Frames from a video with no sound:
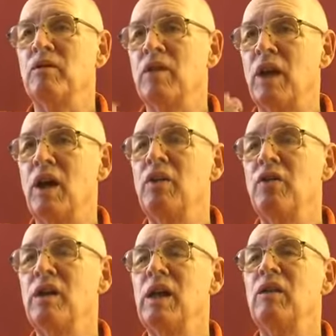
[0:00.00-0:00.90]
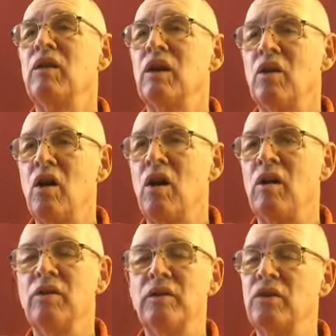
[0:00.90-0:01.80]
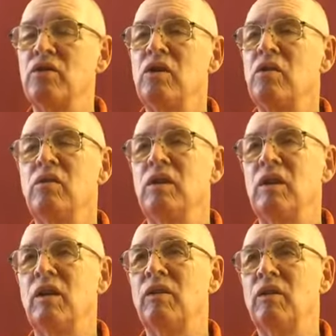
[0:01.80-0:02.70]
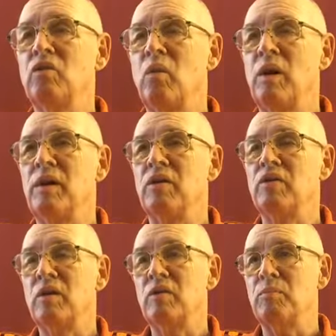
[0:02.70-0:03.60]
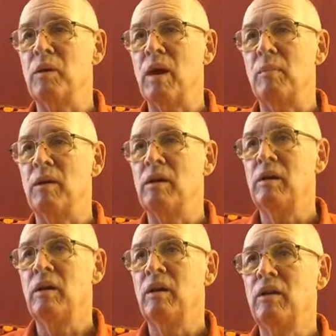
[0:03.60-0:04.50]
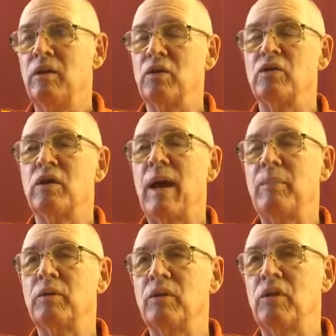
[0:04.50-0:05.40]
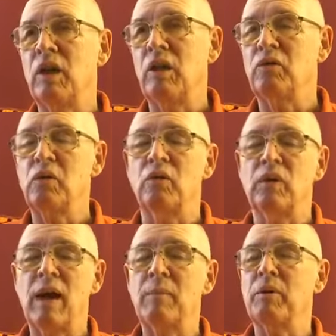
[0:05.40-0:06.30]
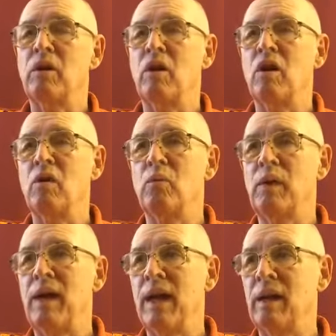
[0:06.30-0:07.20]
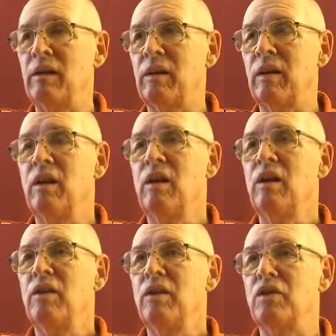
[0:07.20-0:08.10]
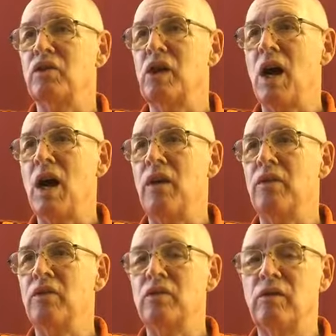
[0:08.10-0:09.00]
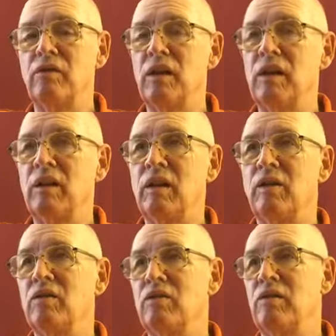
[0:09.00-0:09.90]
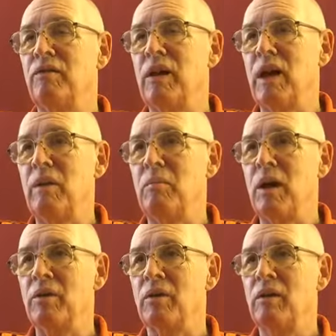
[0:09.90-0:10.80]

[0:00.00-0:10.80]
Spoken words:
that underneath it all, there's unity, there's oneness, there's Brahman, there's capital T truth, capital R reality, there's God, there's divinity, there's Divine Mother.